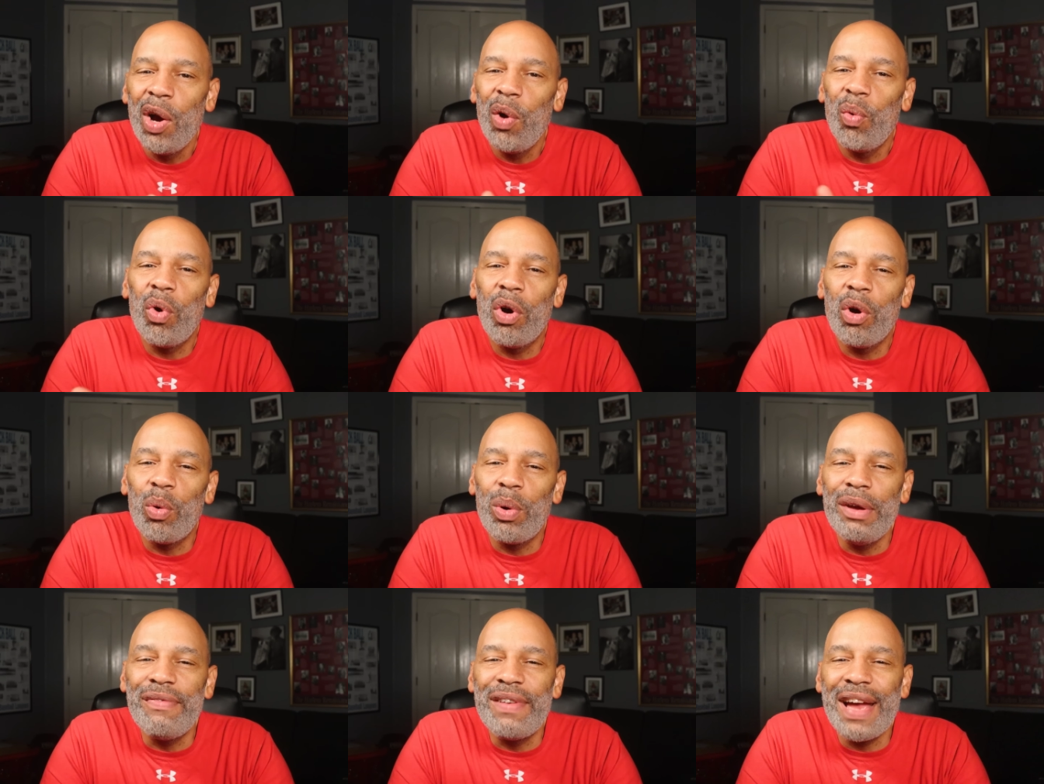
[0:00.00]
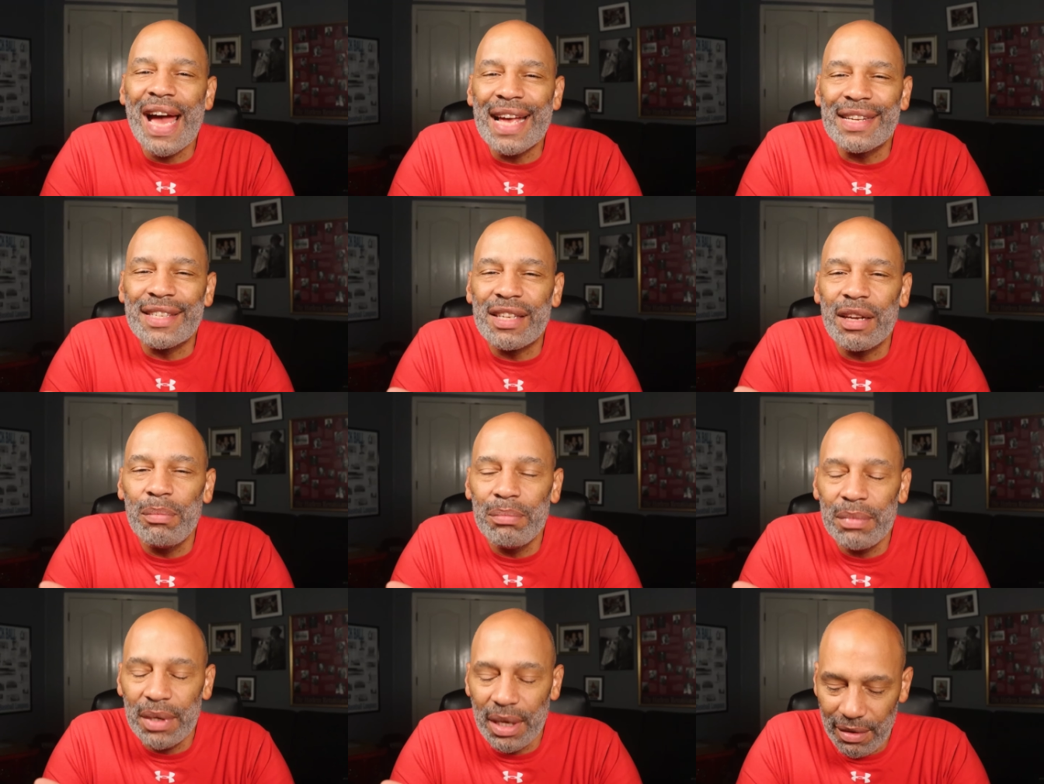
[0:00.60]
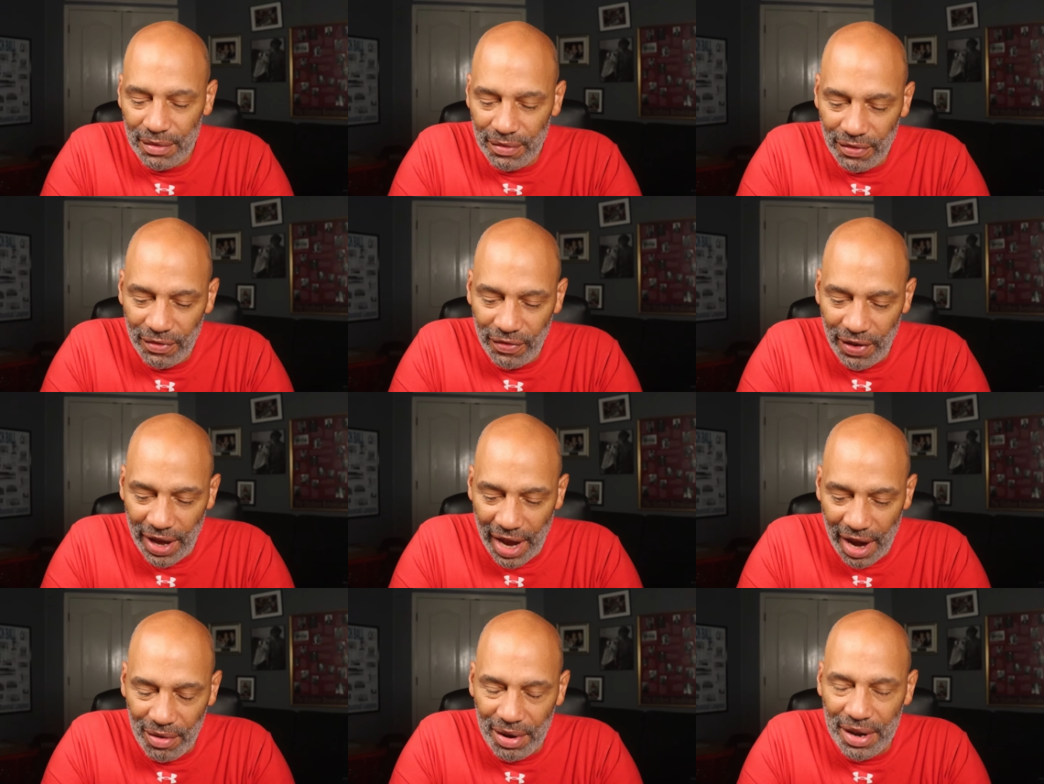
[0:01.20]
where we've got some
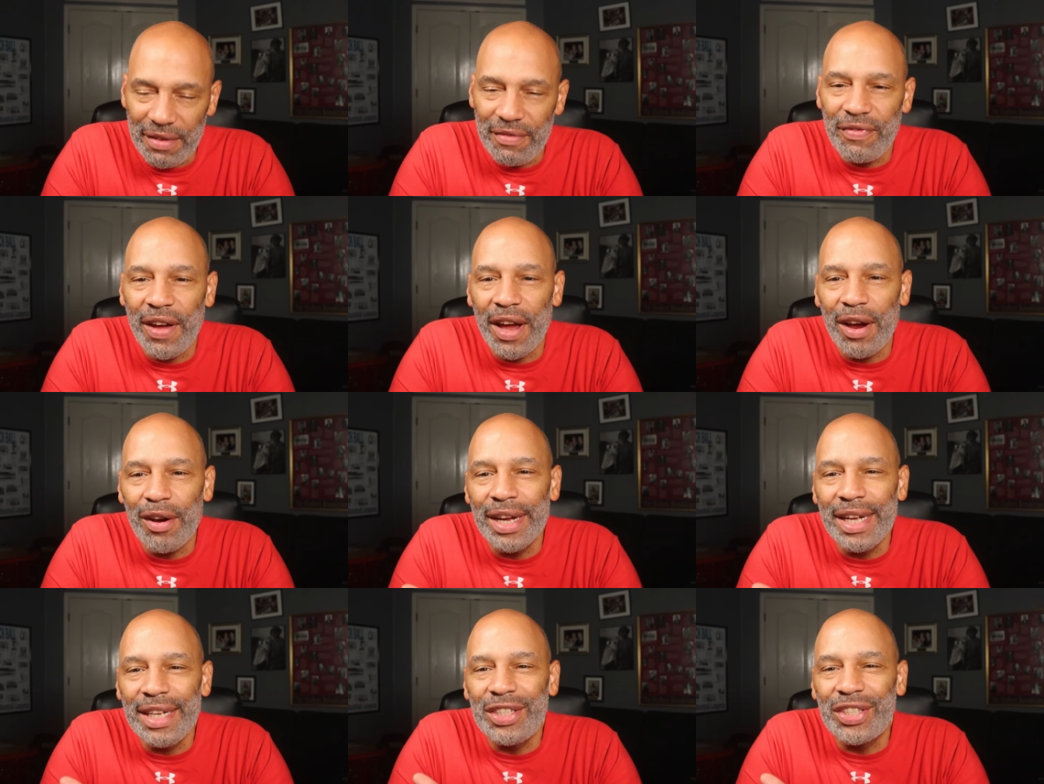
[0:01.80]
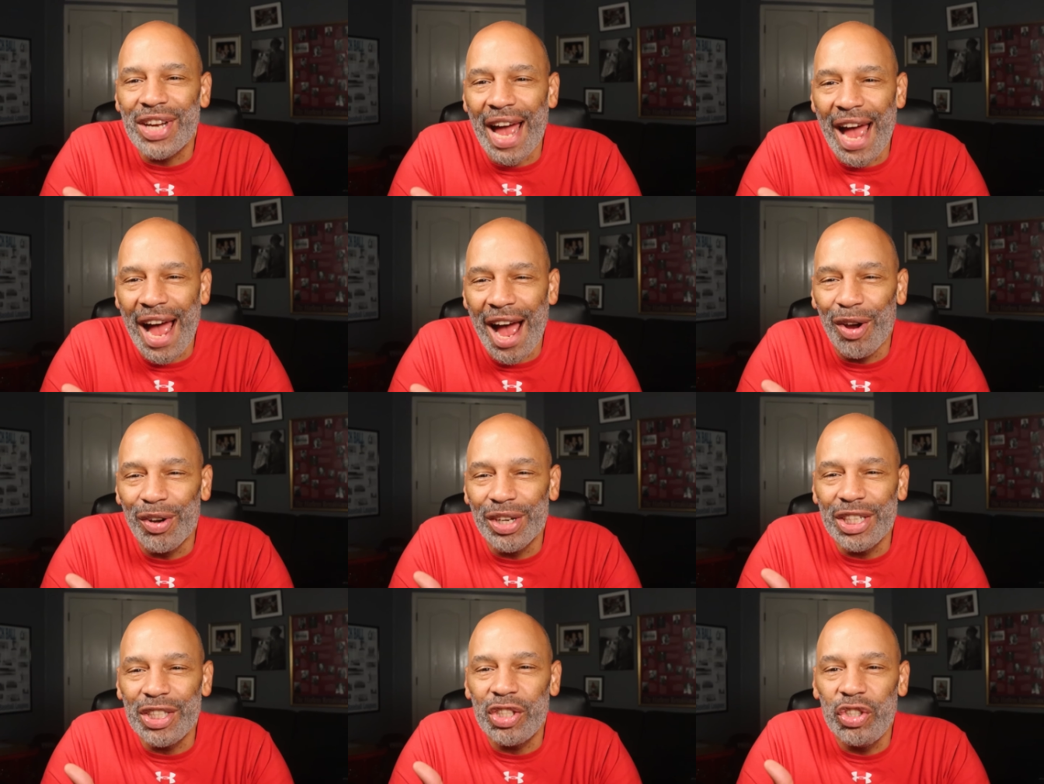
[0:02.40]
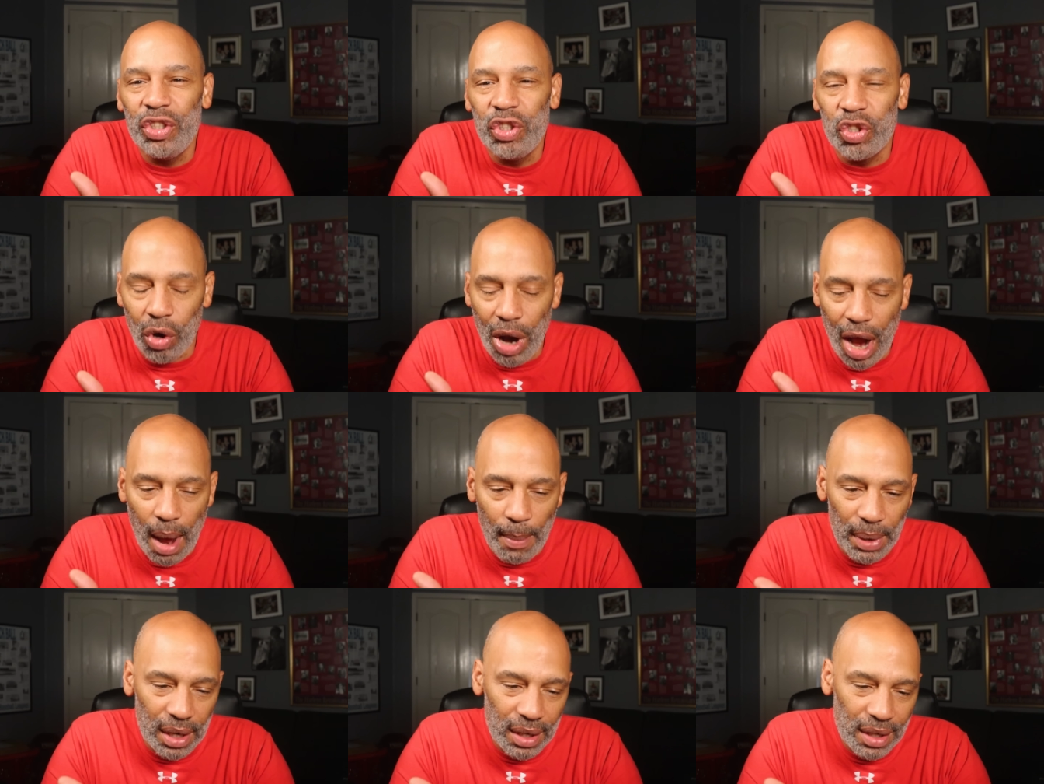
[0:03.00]
very, very childish
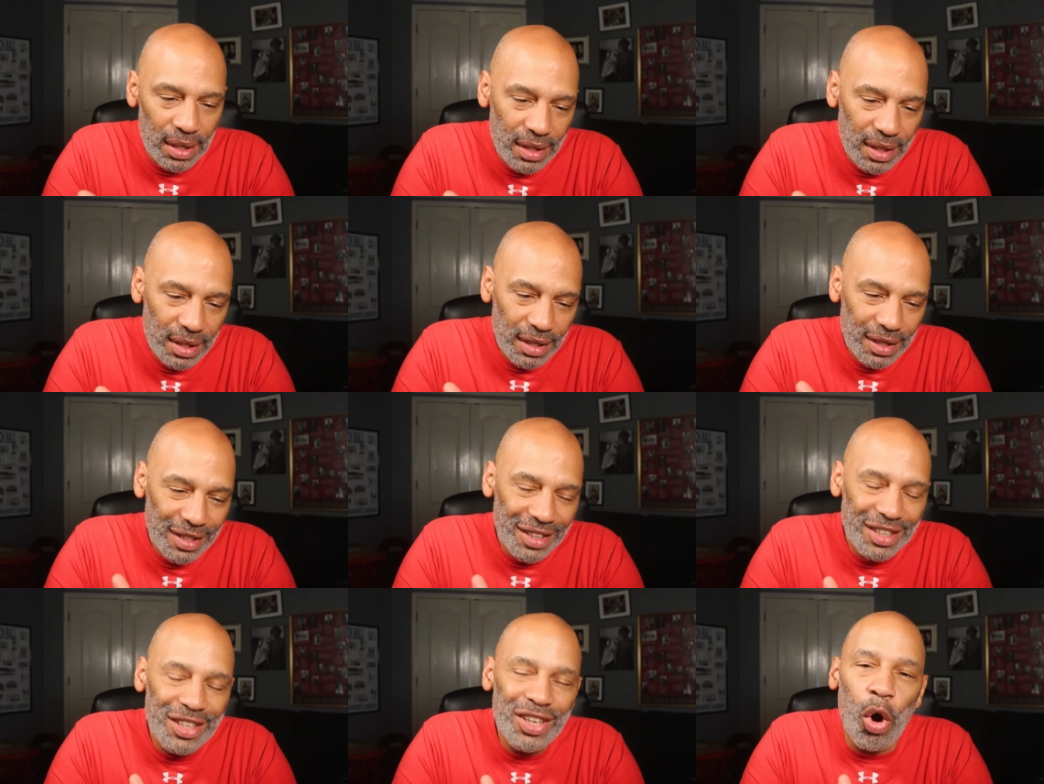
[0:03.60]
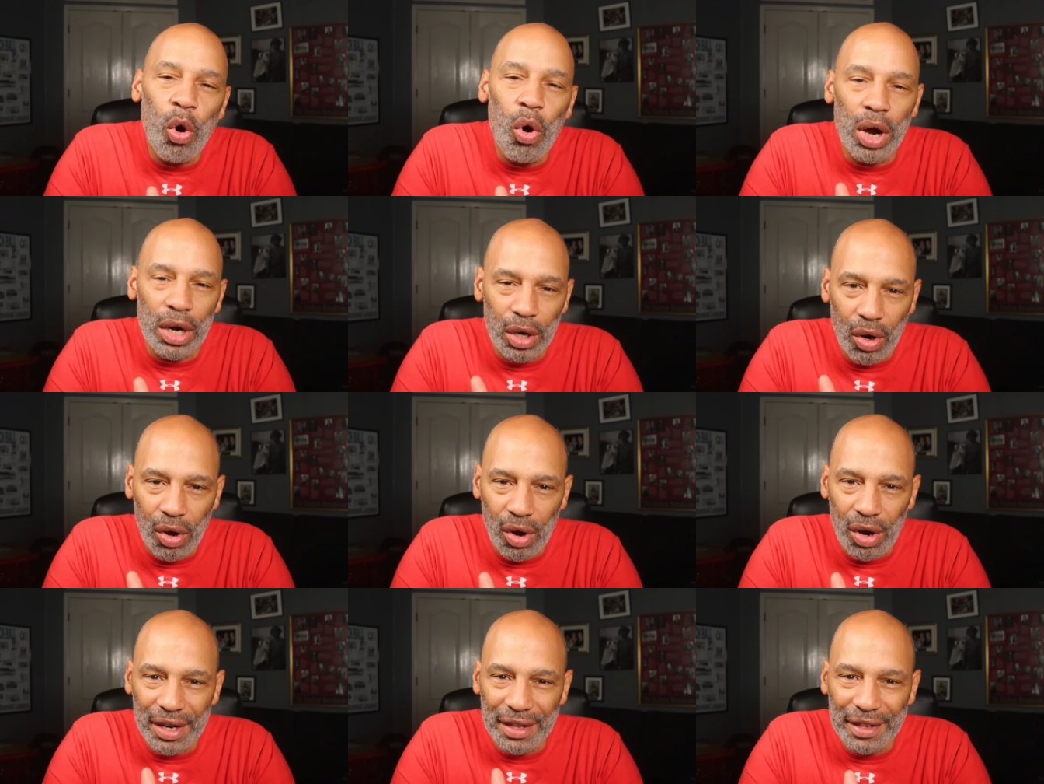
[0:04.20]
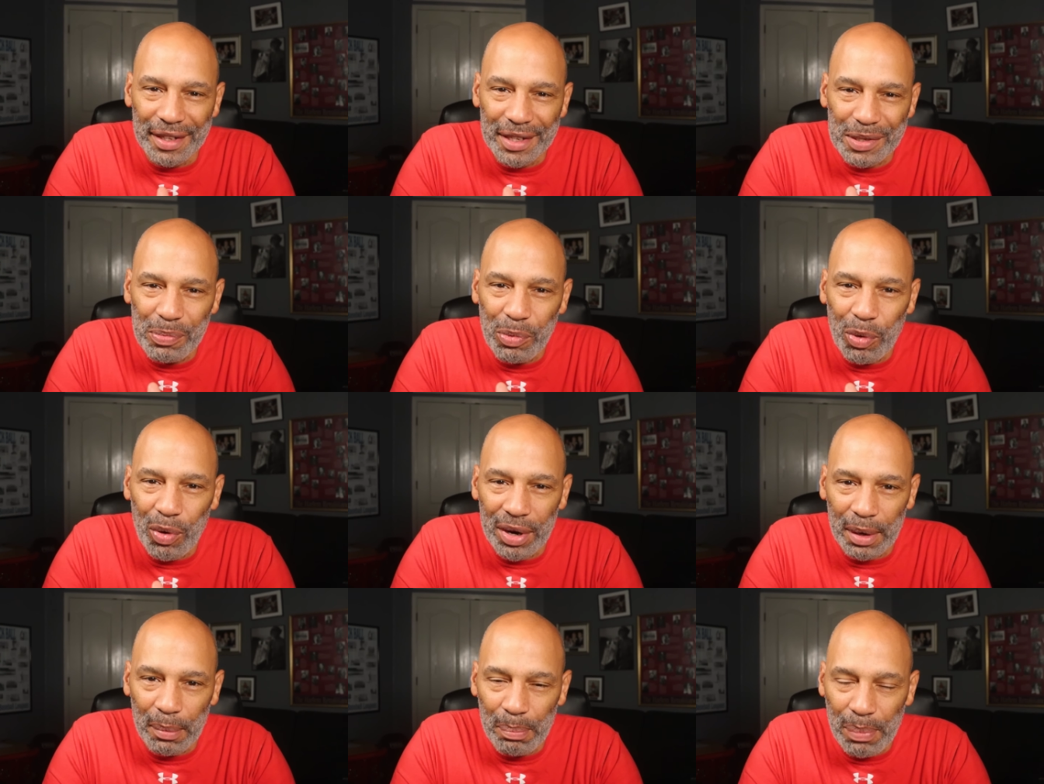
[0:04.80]
drama going on in the
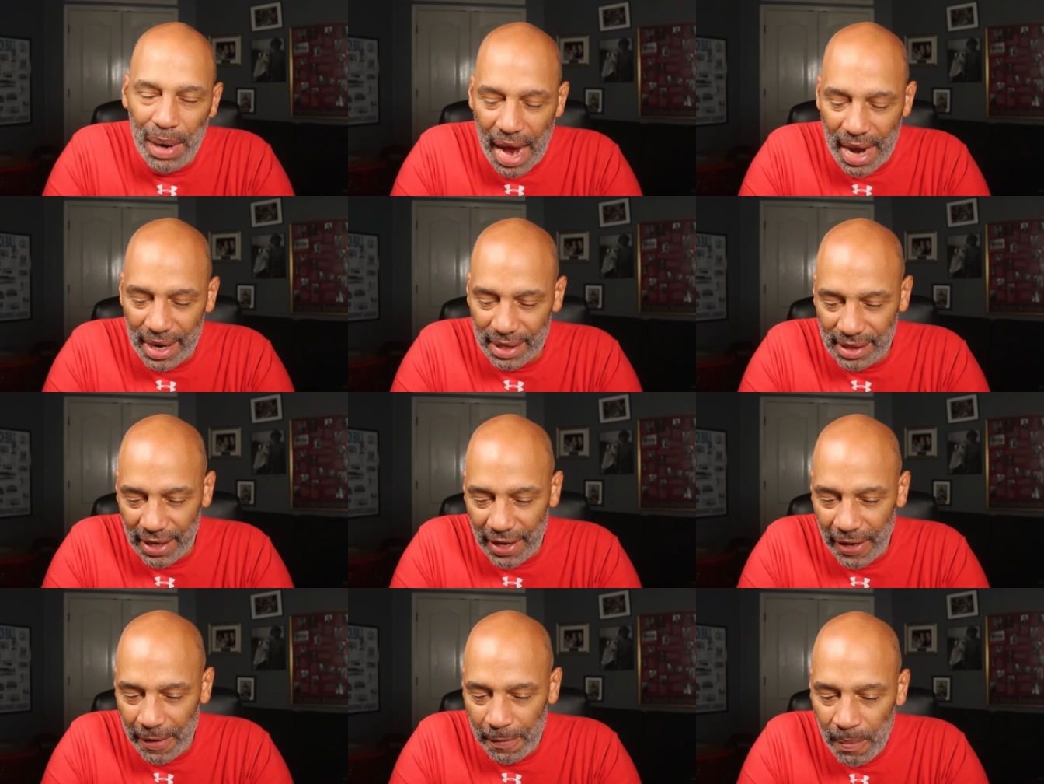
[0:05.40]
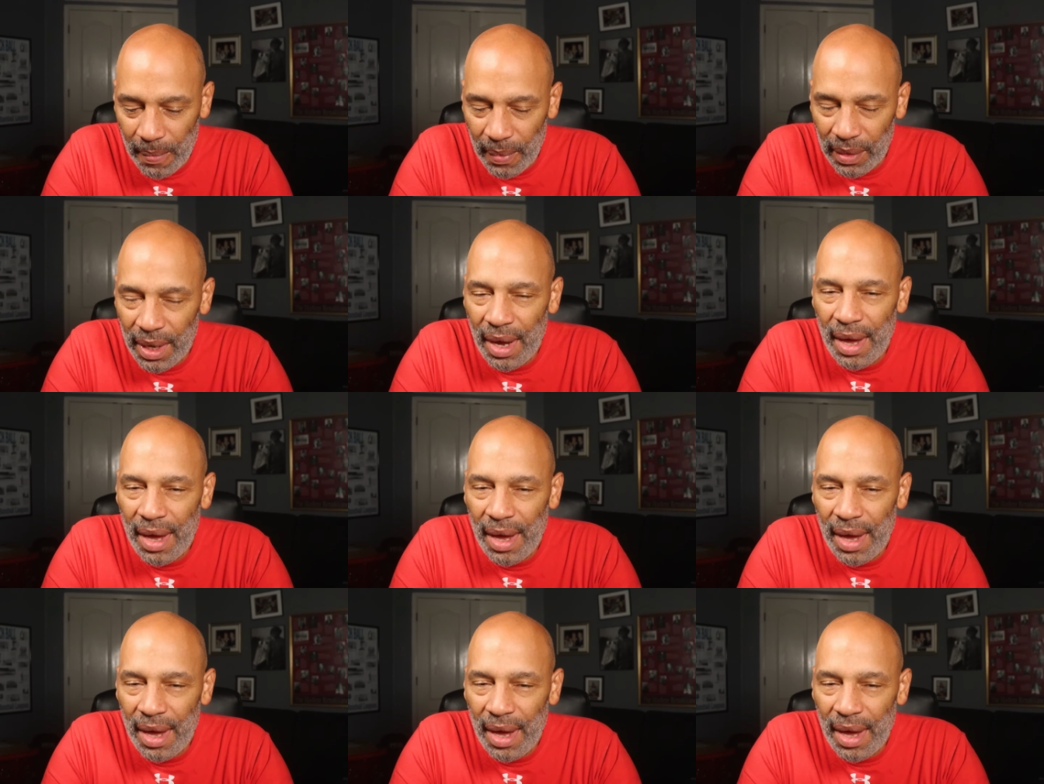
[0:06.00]
sport of boxing